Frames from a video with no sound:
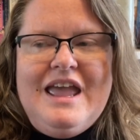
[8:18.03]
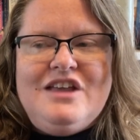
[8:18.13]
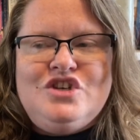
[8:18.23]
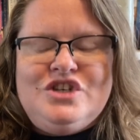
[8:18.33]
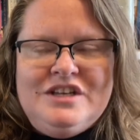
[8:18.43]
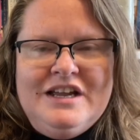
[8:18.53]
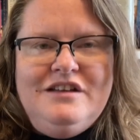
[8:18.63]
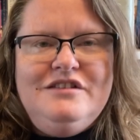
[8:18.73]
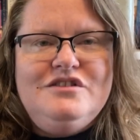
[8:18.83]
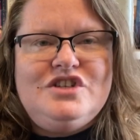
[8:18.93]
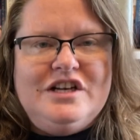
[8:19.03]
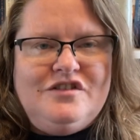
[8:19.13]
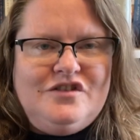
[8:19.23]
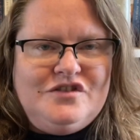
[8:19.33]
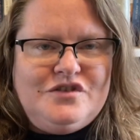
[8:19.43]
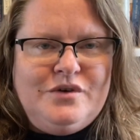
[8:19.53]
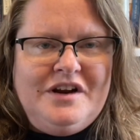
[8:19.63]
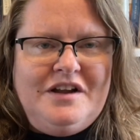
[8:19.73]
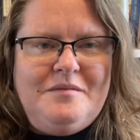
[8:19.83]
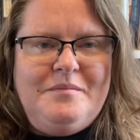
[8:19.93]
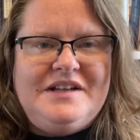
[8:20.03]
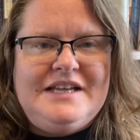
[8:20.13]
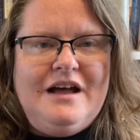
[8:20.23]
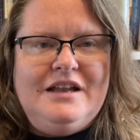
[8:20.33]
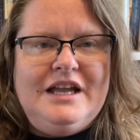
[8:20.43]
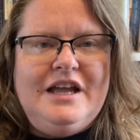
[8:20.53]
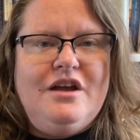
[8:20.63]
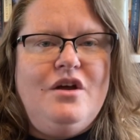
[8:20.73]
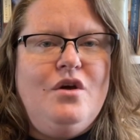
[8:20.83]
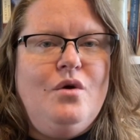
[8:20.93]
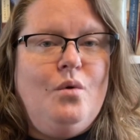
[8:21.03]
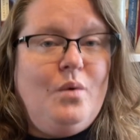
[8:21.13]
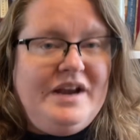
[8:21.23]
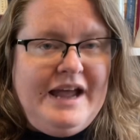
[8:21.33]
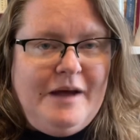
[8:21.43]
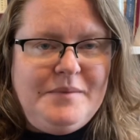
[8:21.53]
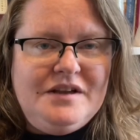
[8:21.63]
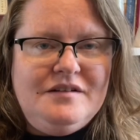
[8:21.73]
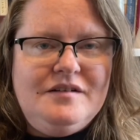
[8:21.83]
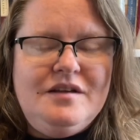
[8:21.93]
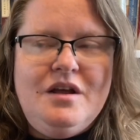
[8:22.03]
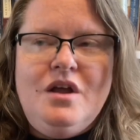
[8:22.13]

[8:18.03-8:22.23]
Chanel shares her story by telling what happened,